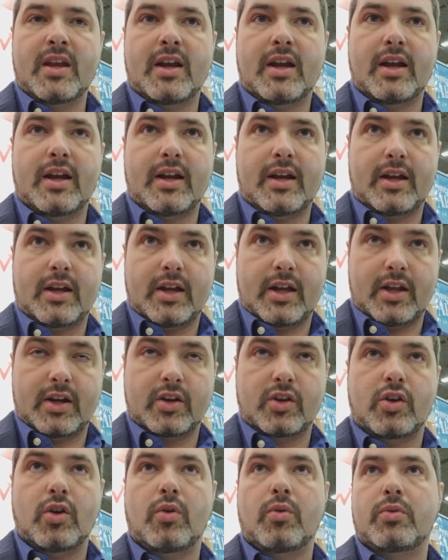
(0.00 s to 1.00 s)
Uh,
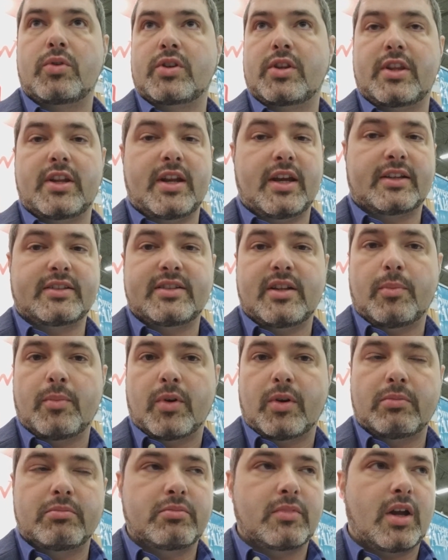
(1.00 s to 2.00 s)
and go to the next number.